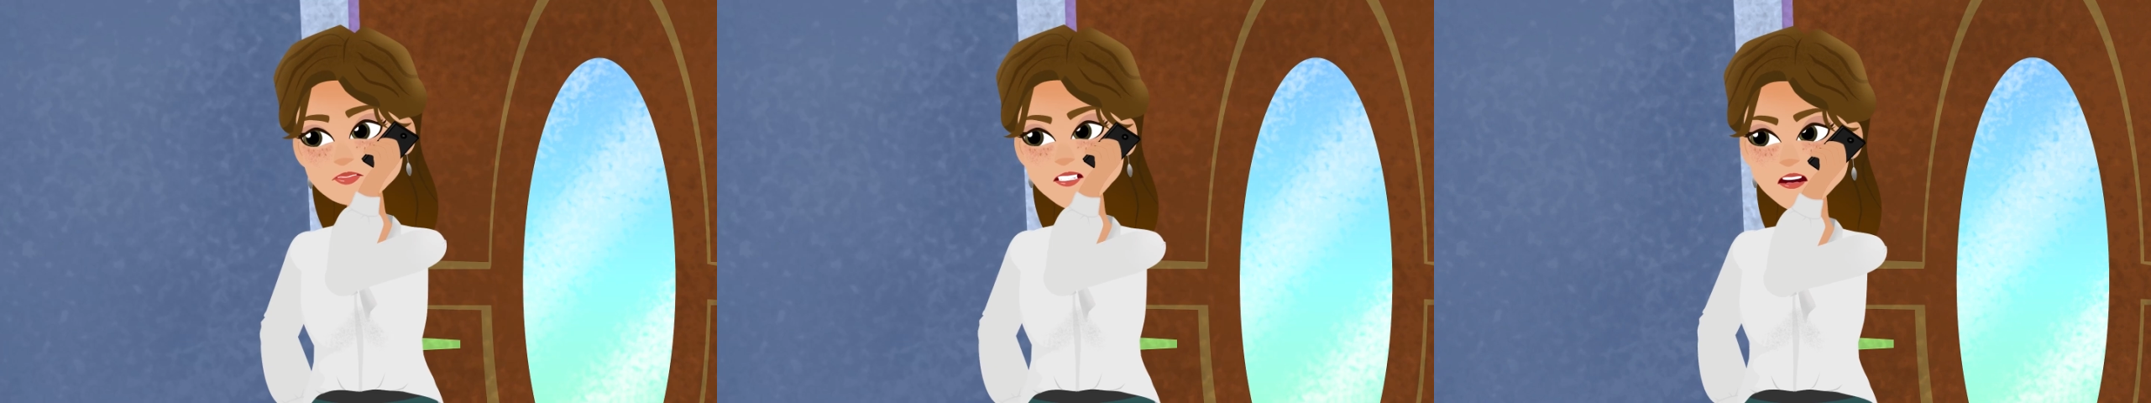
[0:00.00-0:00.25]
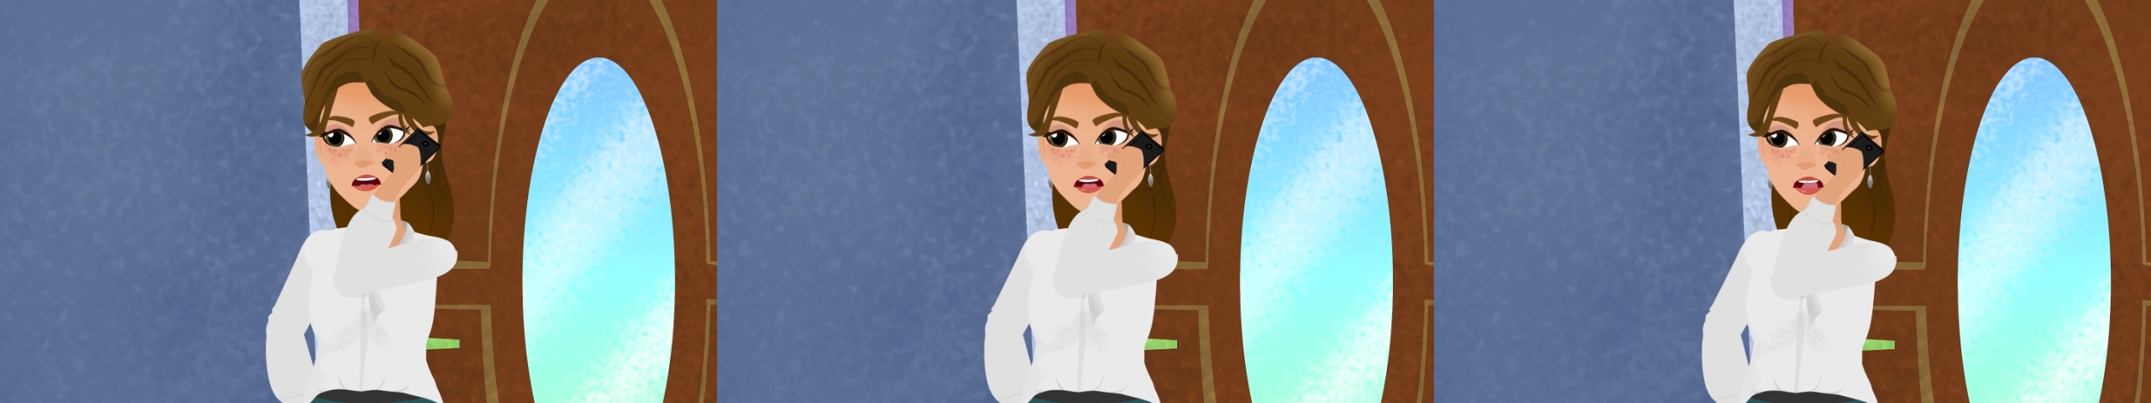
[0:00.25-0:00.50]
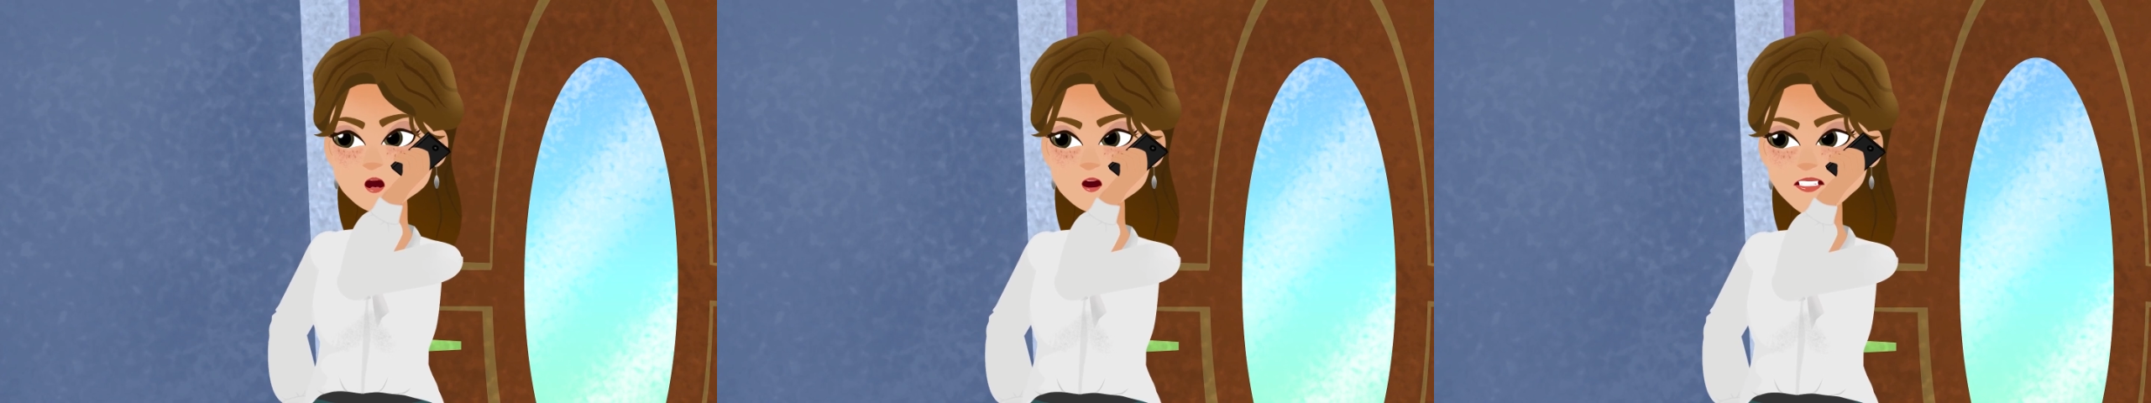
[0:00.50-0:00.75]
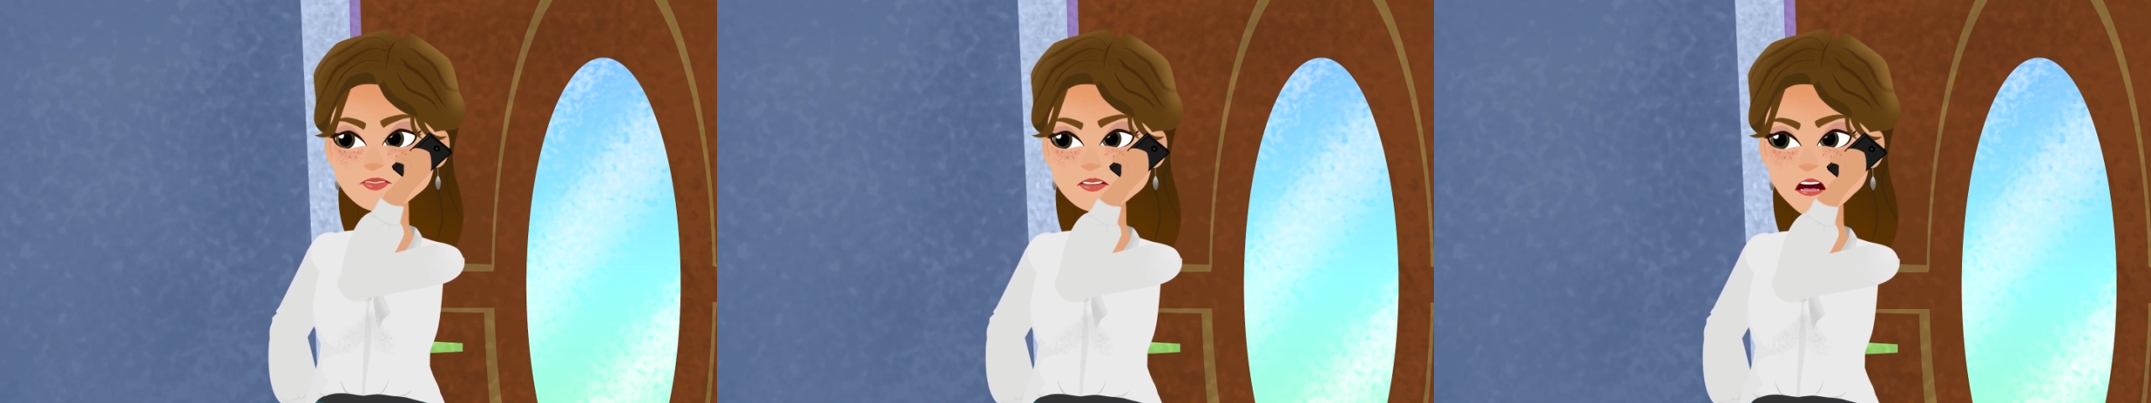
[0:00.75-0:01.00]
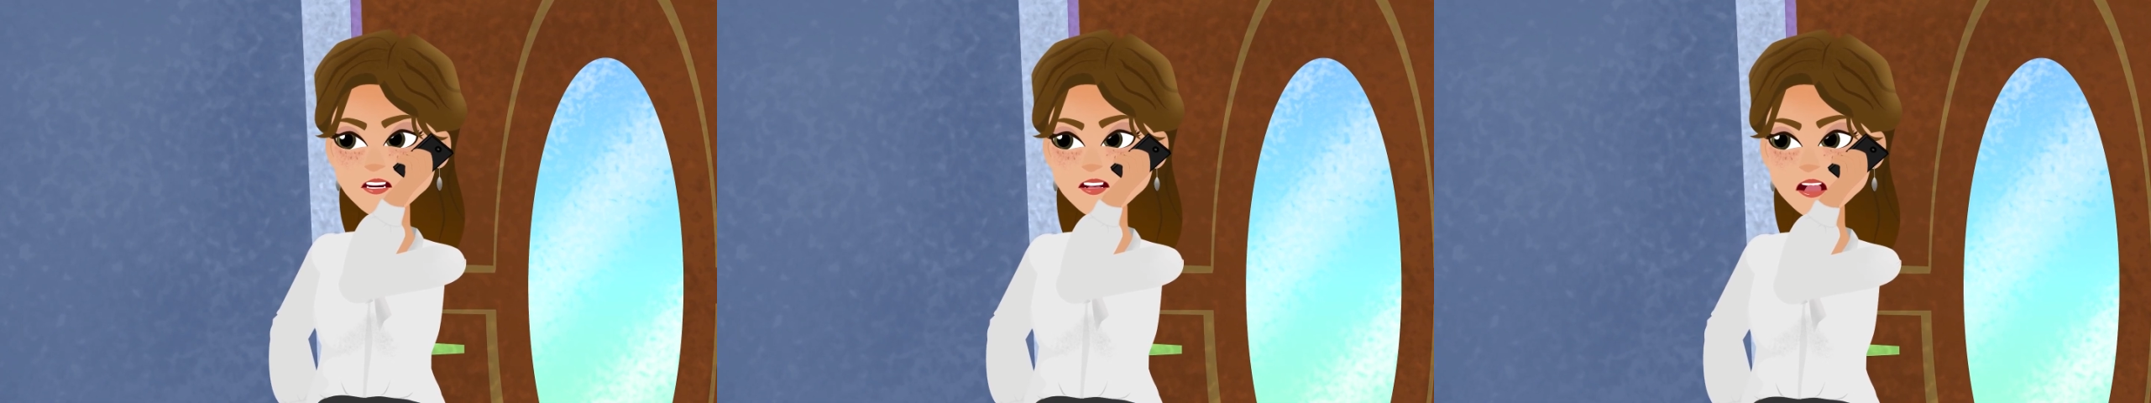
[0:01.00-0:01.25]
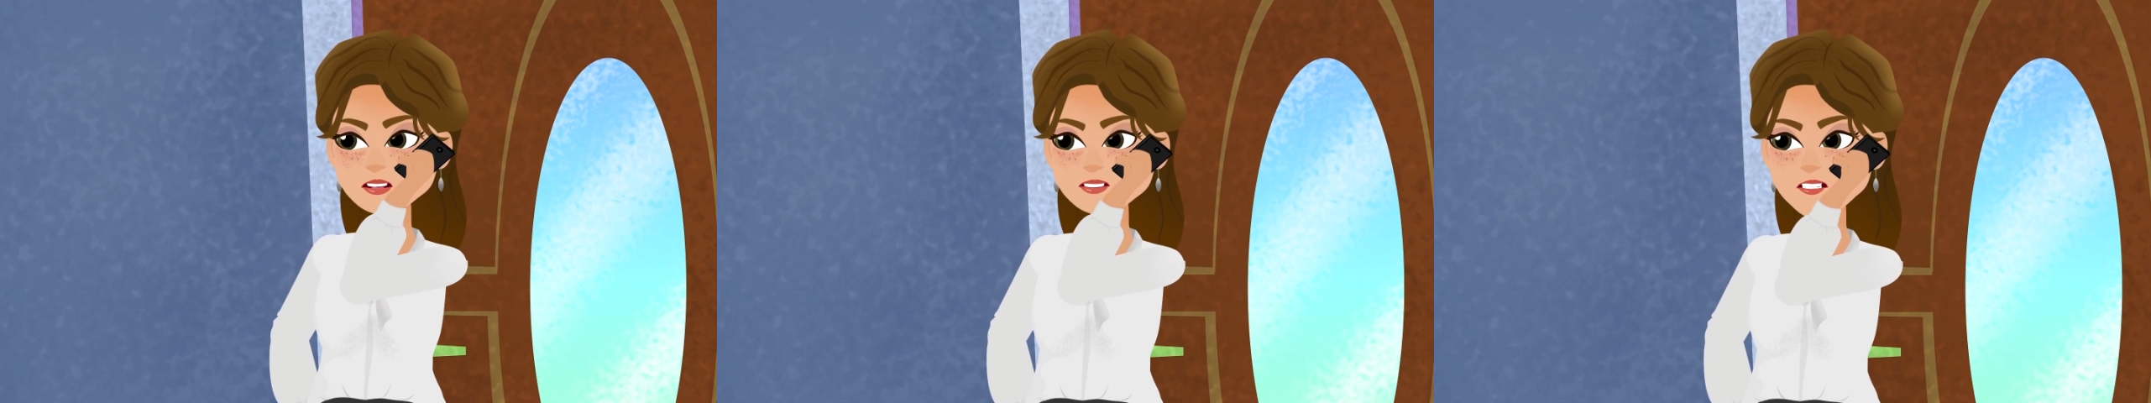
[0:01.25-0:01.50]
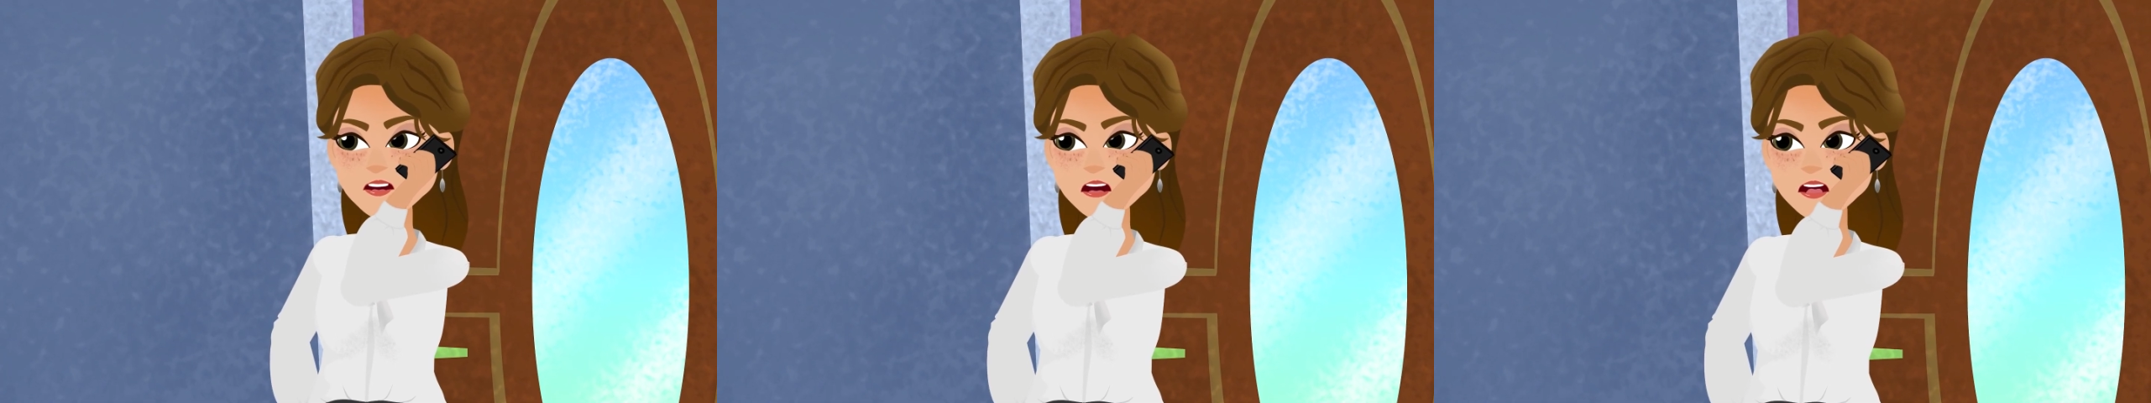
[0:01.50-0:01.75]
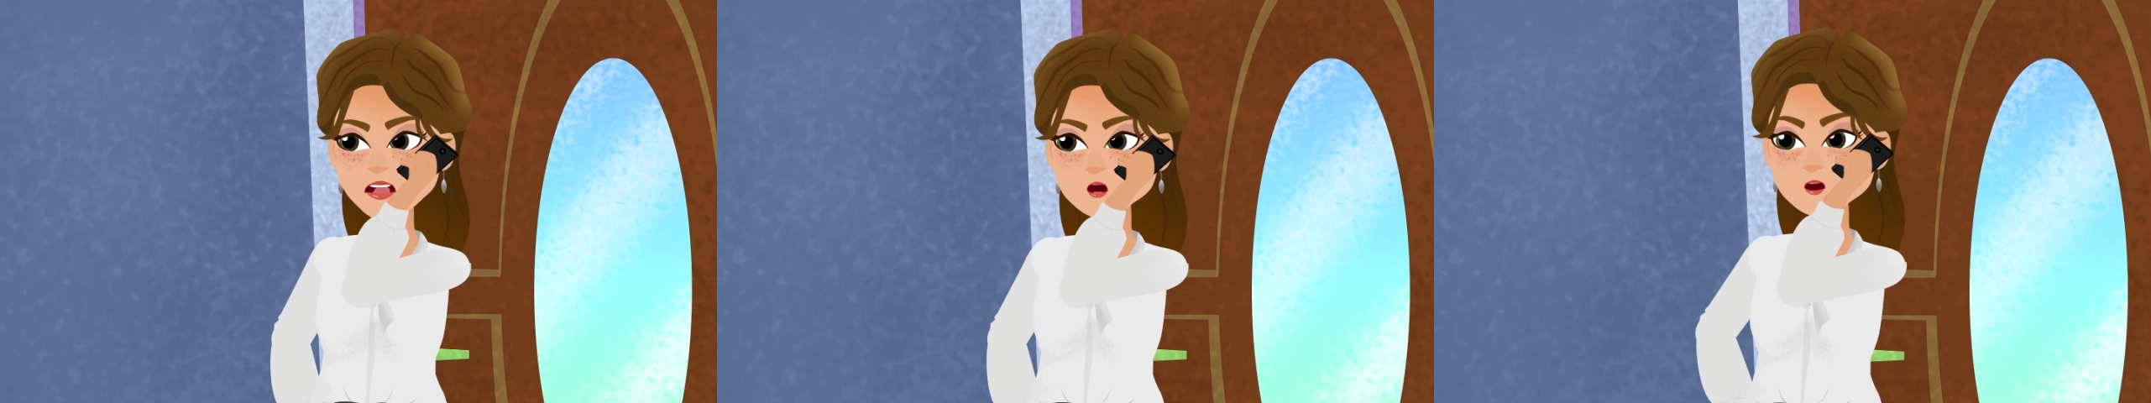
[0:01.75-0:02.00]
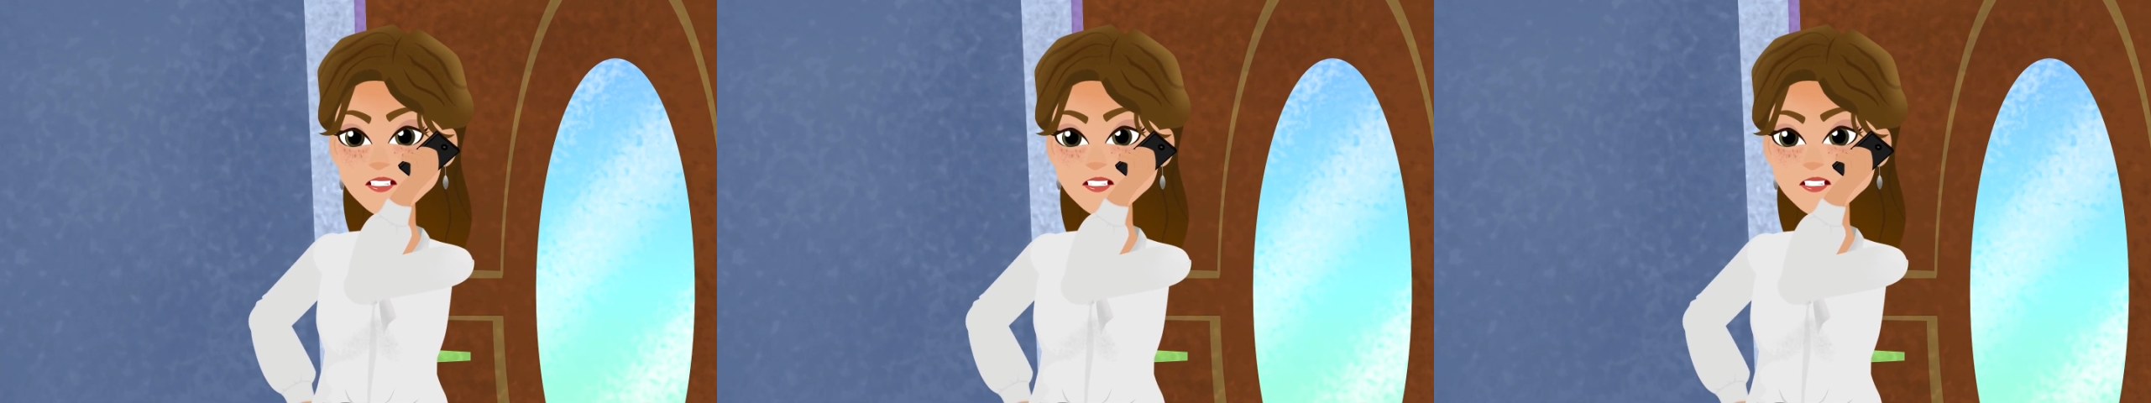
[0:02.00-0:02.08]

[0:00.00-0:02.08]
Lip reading: Miss Linda called the police,